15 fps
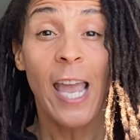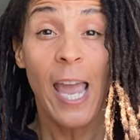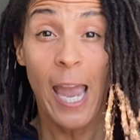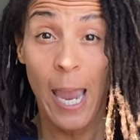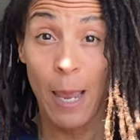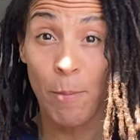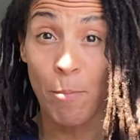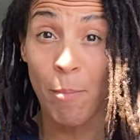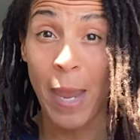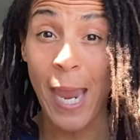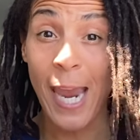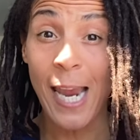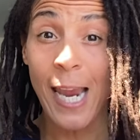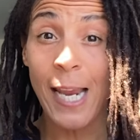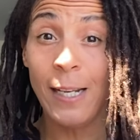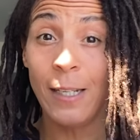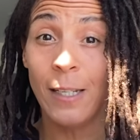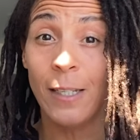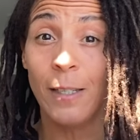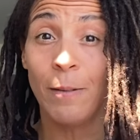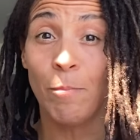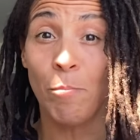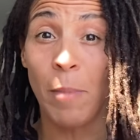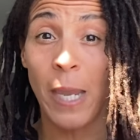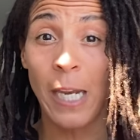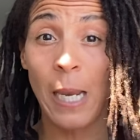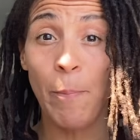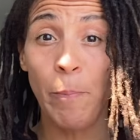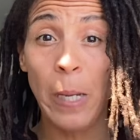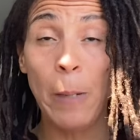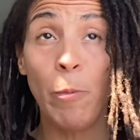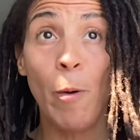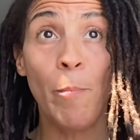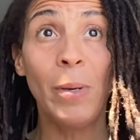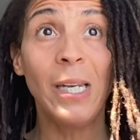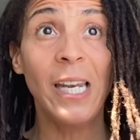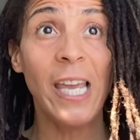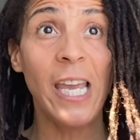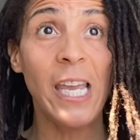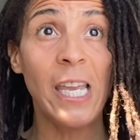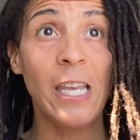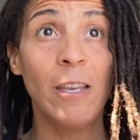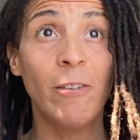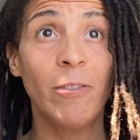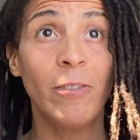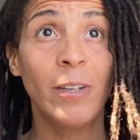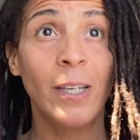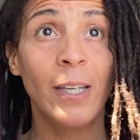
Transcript: and made many people believe